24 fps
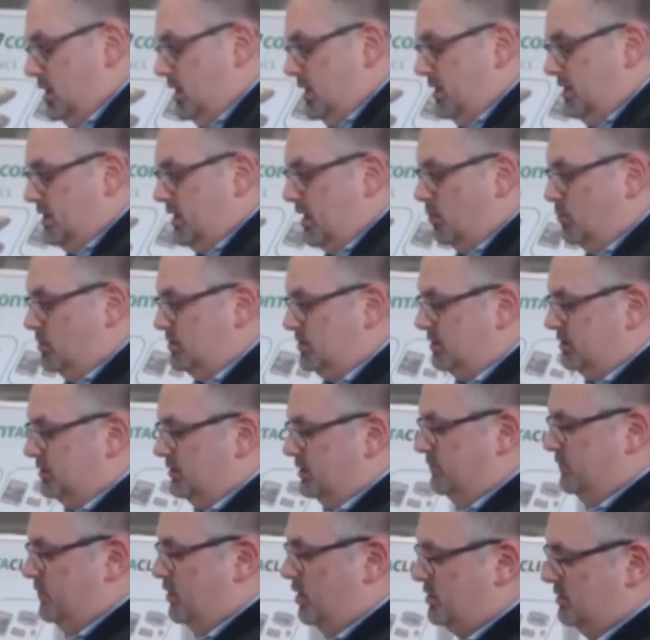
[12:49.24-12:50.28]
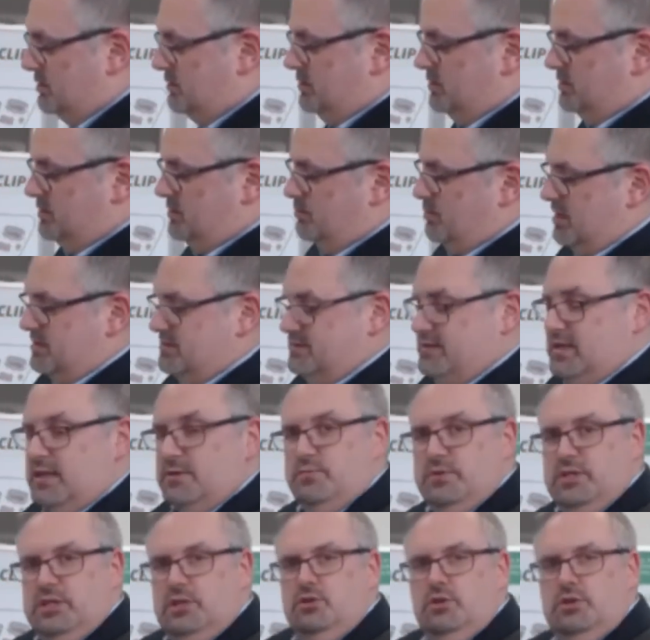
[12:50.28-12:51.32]
And now with this inverted system, I said
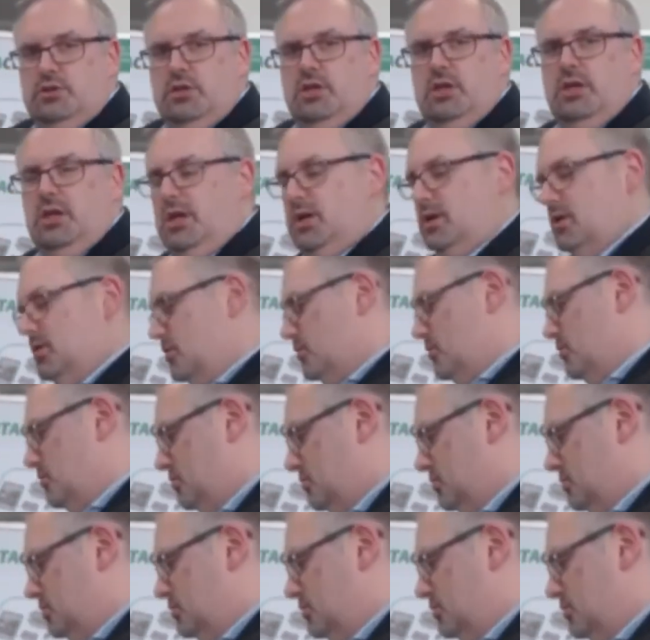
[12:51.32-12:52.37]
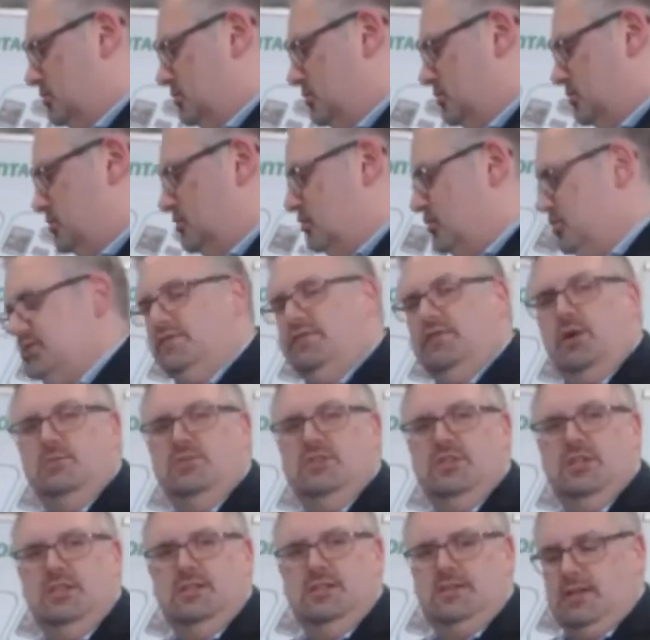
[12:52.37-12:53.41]
we could use it from
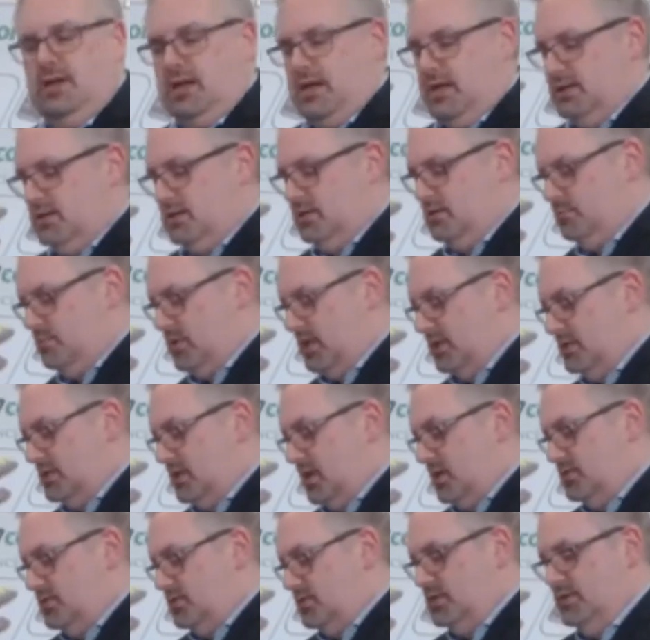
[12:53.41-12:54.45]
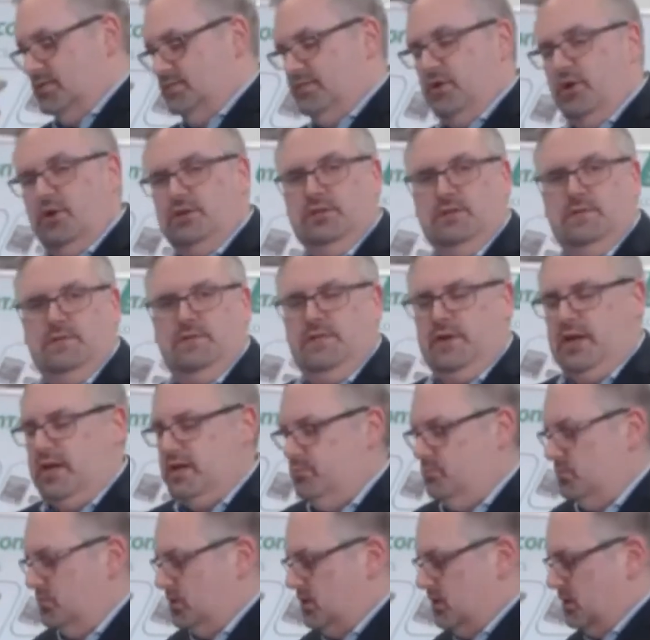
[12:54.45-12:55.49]
the inside, but now the inverted
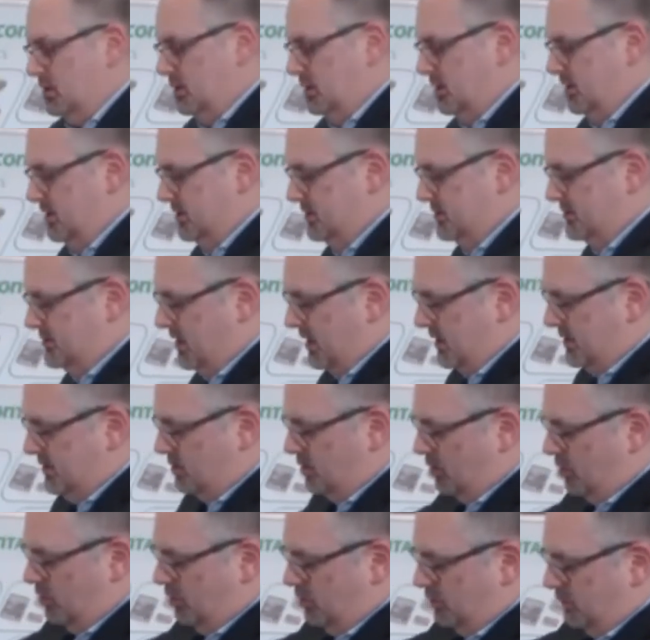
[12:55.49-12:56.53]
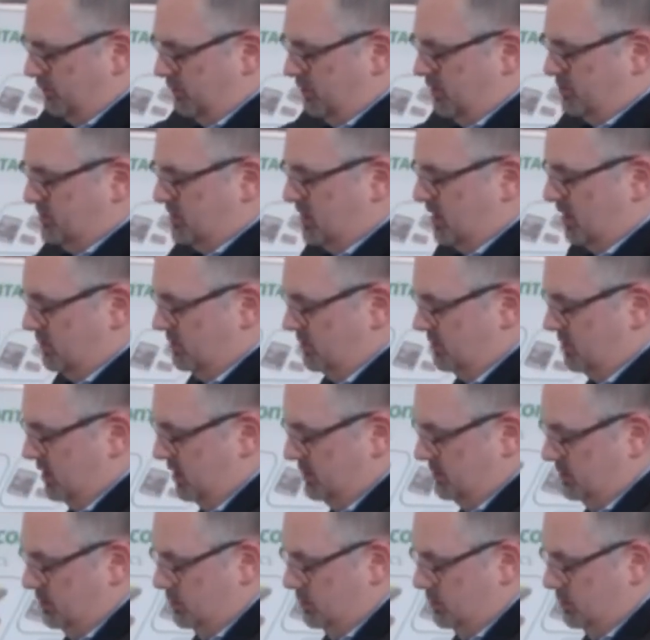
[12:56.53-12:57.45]
frame is done all from the outside.